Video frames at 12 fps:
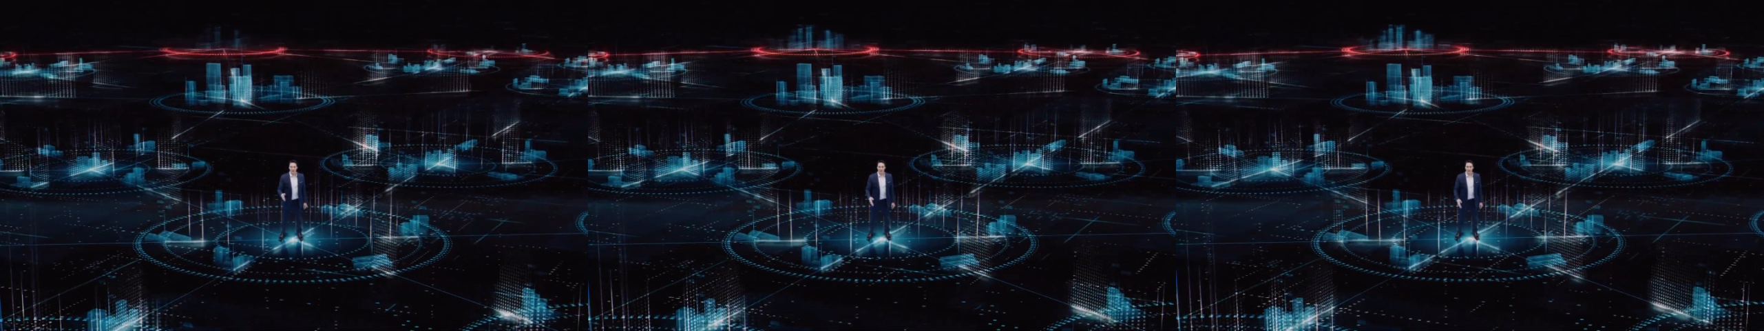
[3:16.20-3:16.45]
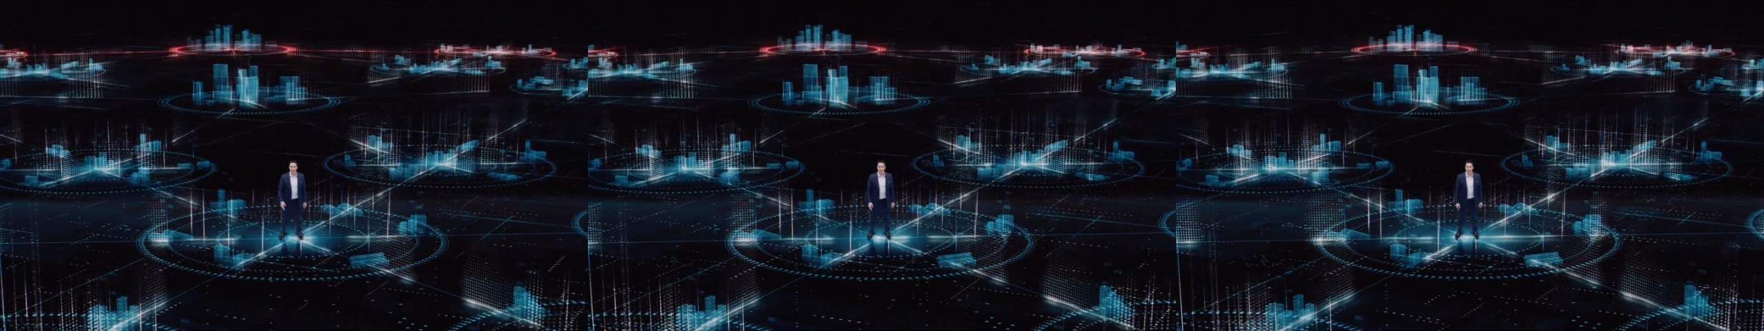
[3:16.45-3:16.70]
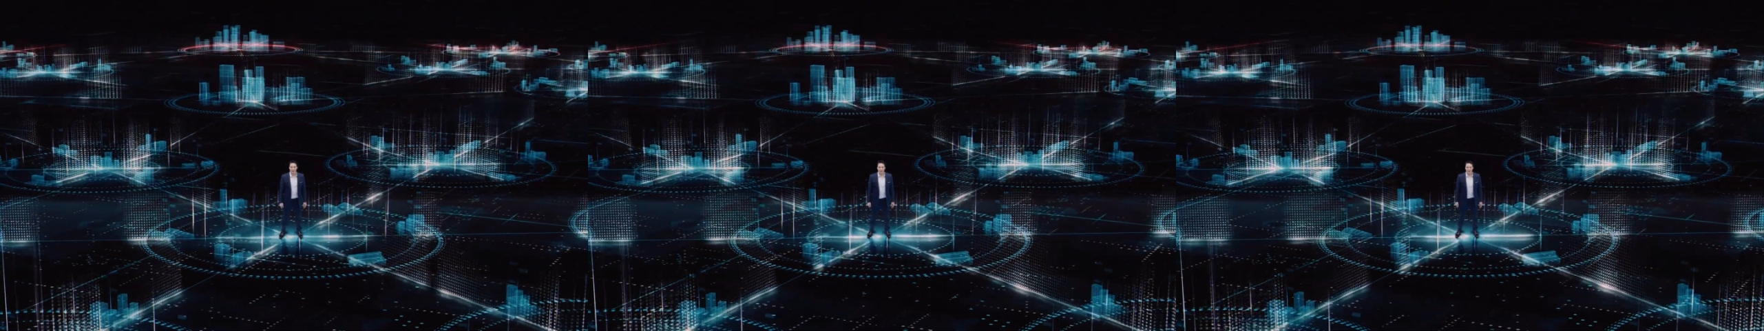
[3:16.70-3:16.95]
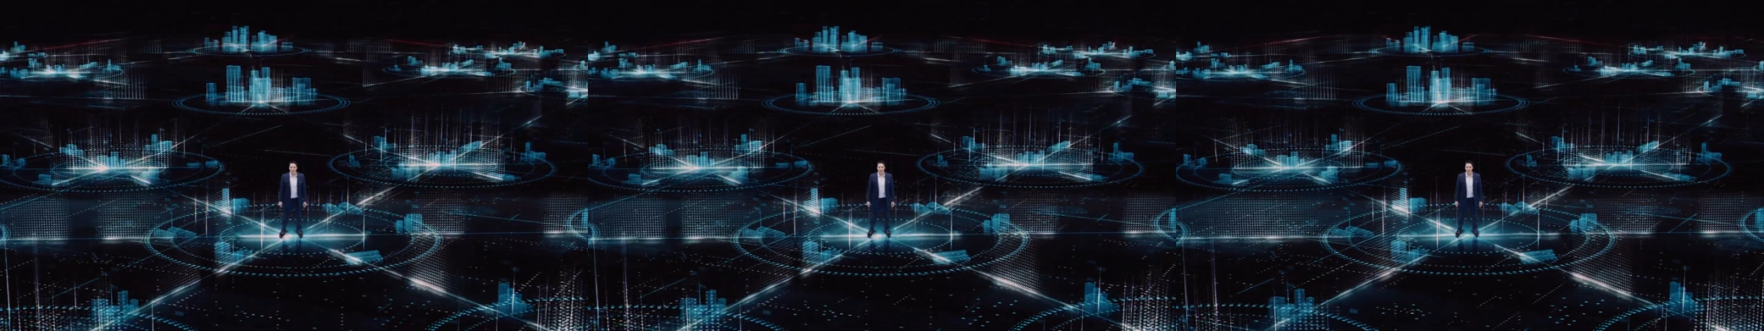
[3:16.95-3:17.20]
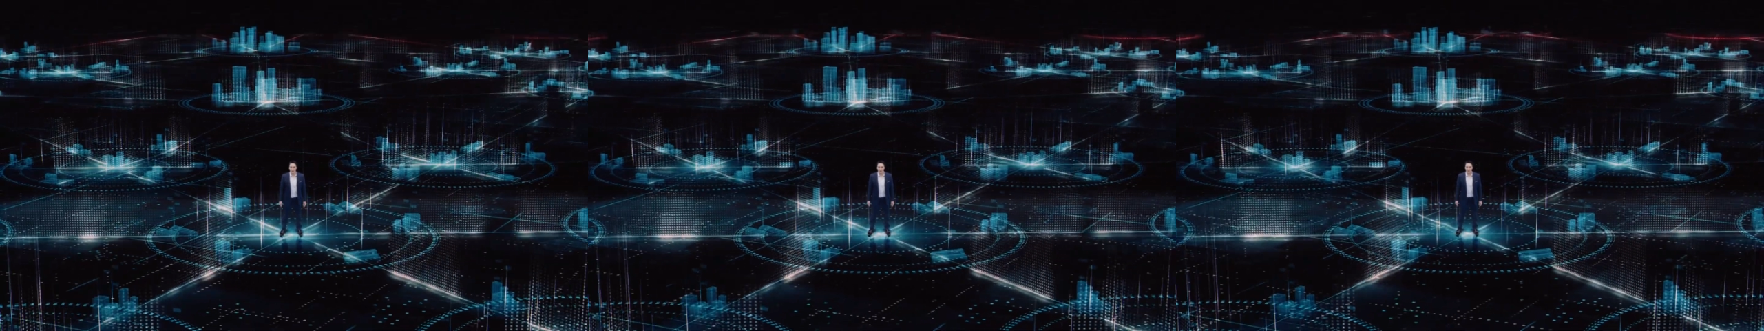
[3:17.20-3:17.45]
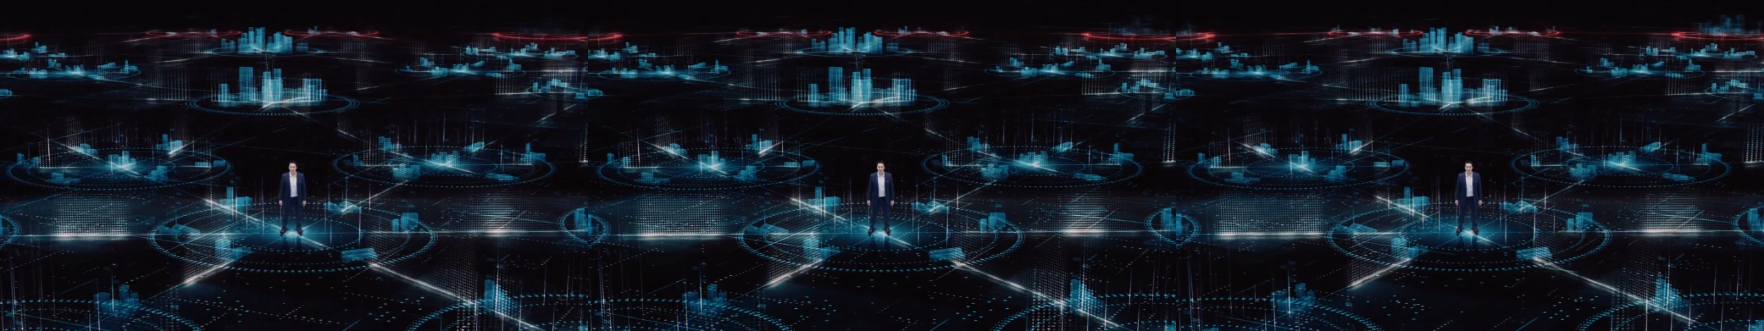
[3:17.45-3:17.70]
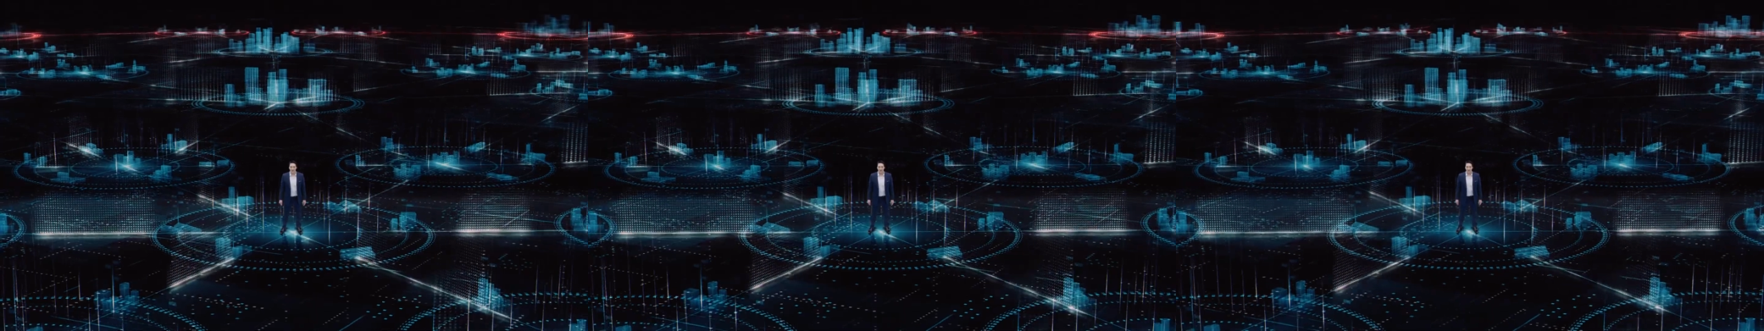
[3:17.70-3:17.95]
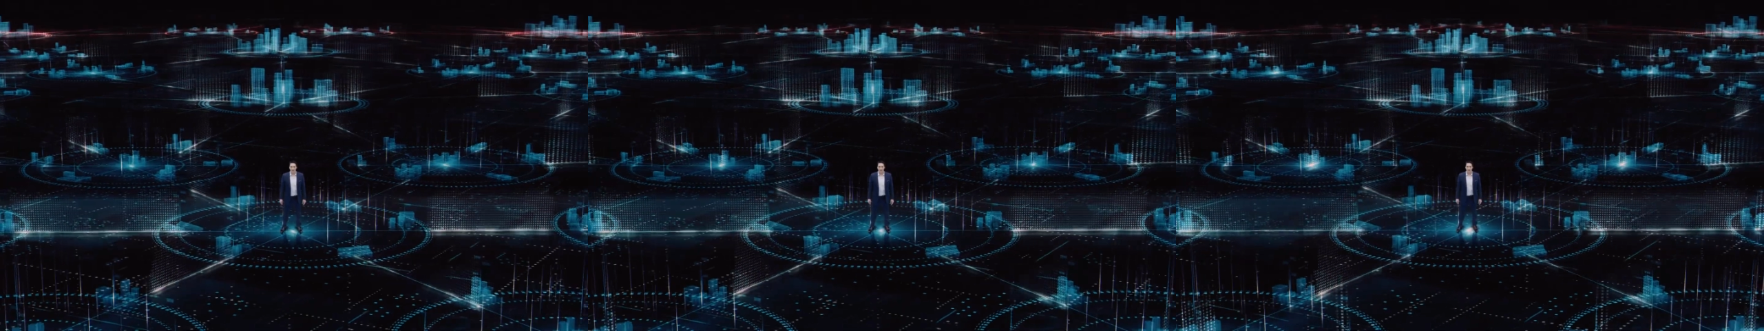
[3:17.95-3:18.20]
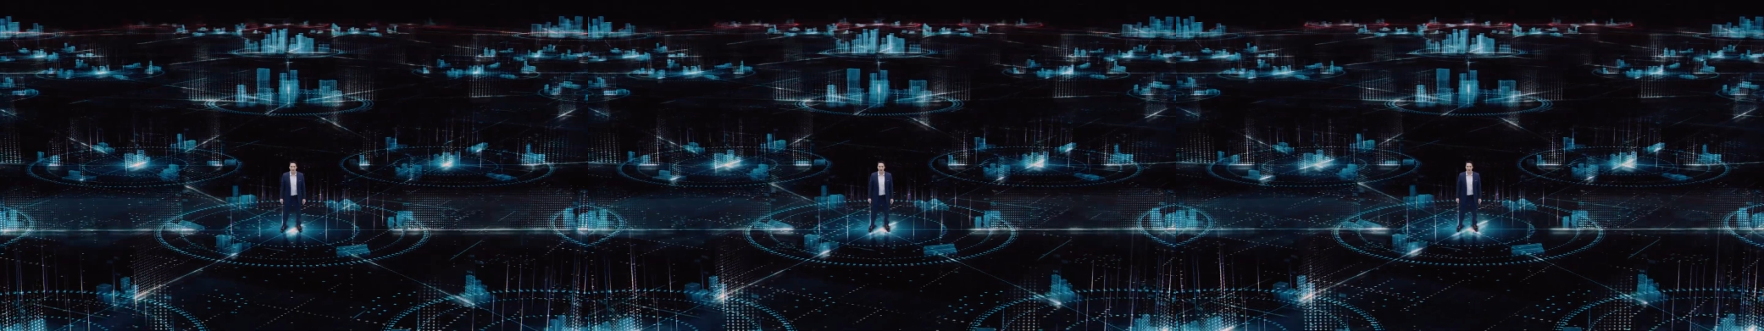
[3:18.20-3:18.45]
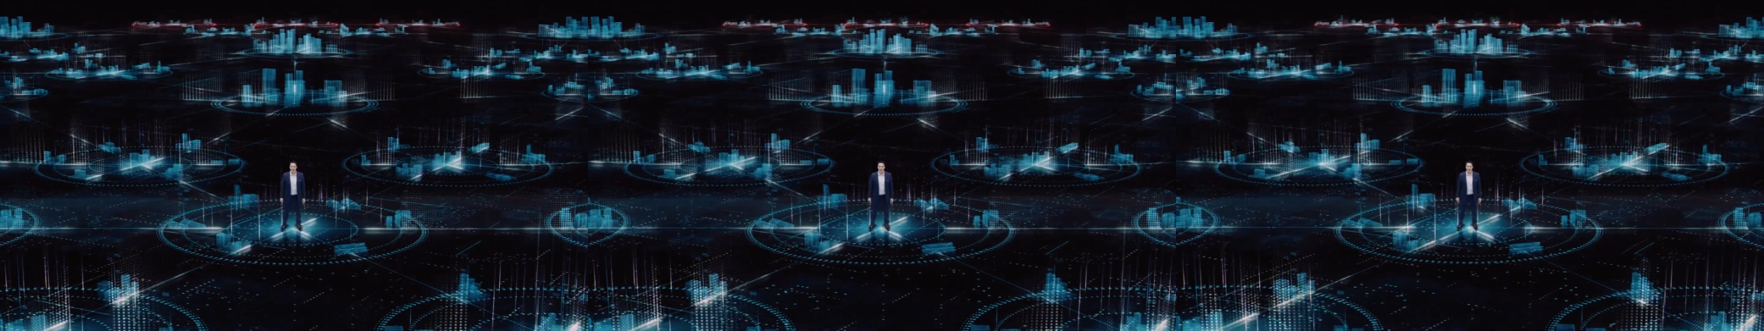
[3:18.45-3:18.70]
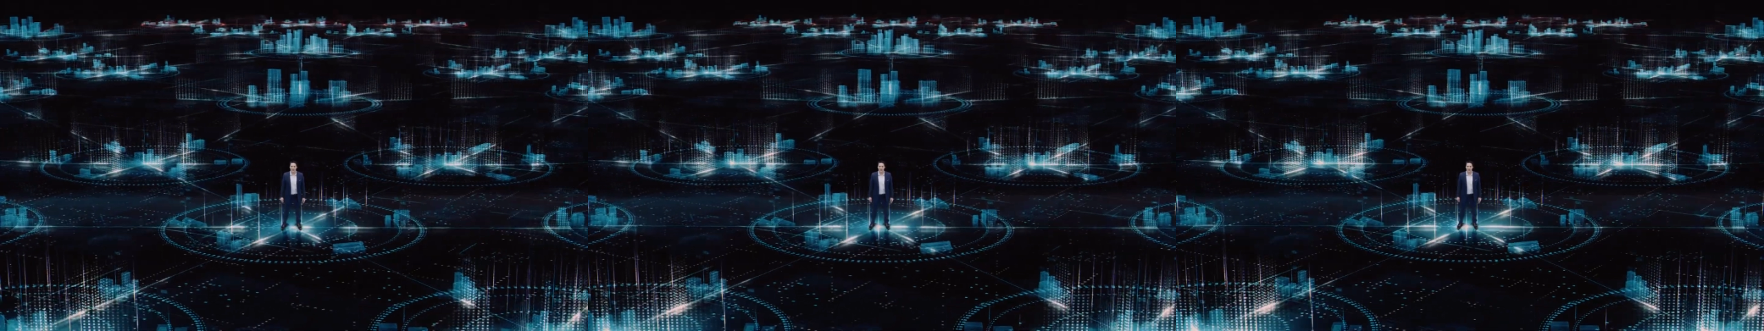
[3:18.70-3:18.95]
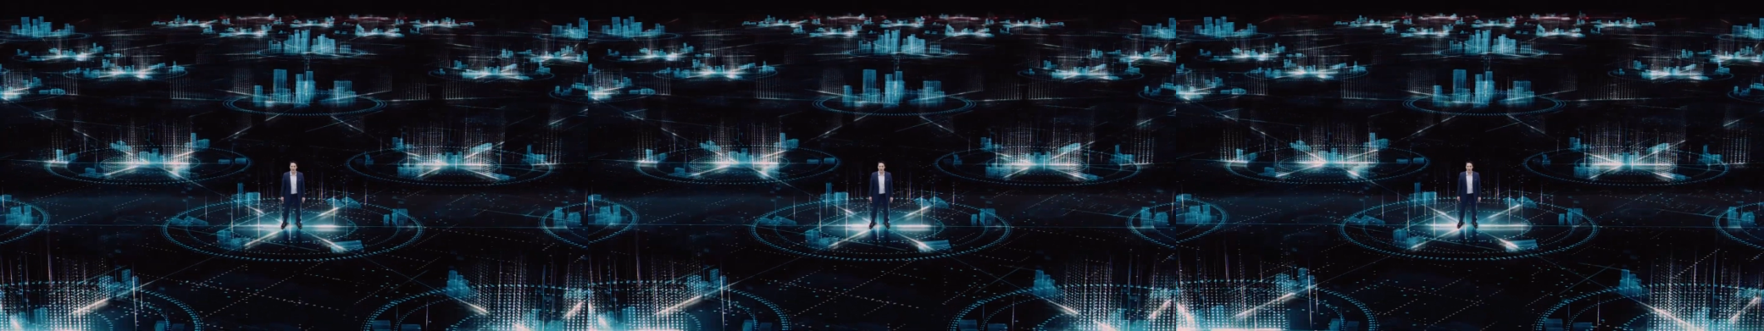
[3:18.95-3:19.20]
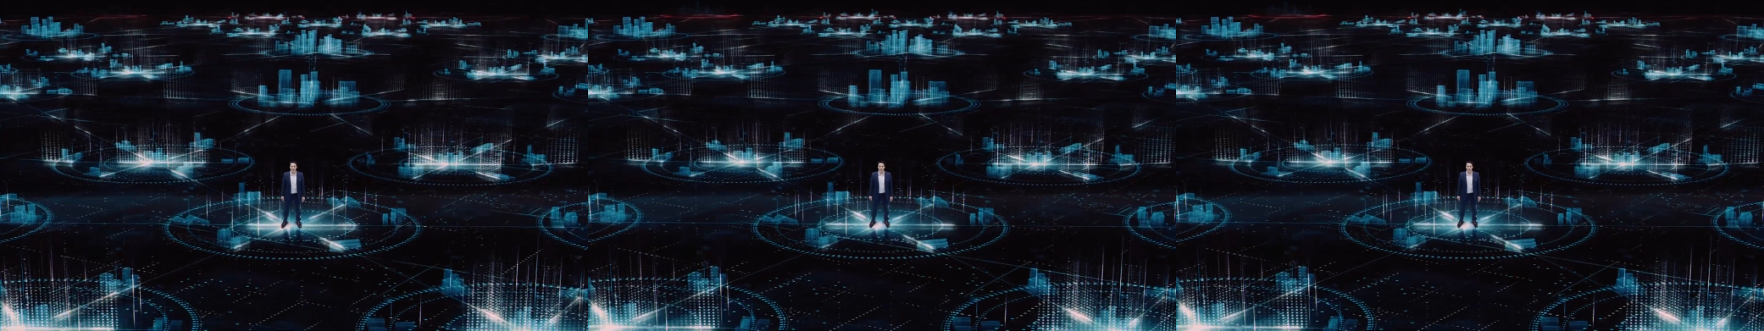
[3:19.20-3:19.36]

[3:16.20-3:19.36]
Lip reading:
(no speaker visible)